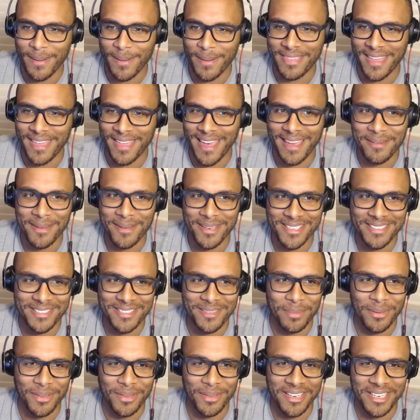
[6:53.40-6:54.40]
about that because that's
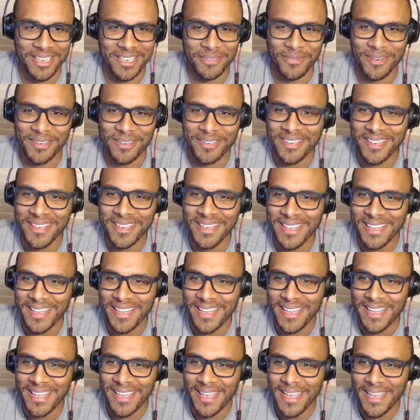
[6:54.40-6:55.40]
completely different.
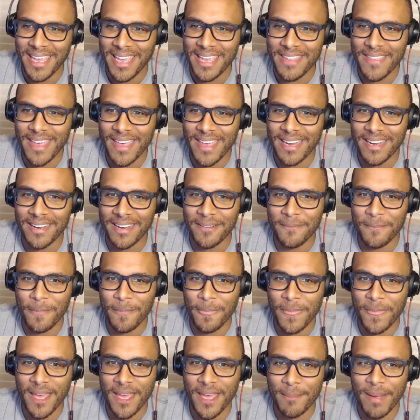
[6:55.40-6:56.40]
And then
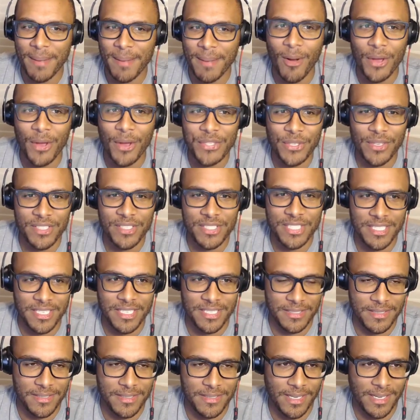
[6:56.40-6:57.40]
um, I'm also just
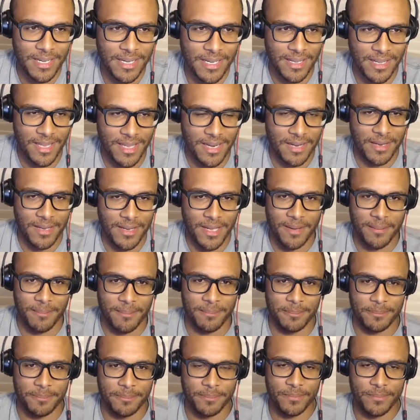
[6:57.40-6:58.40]
gonna gonna
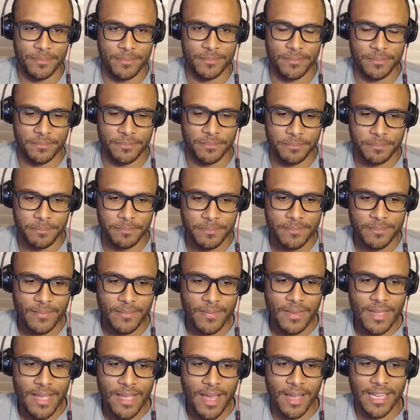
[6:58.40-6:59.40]
um,
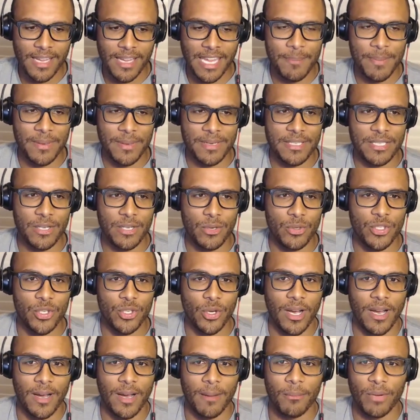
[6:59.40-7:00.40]
I'll uh, keep it to
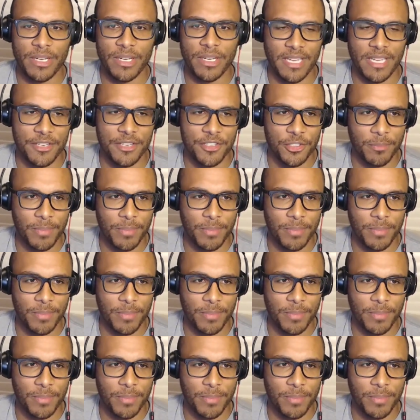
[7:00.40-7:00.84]
um, residential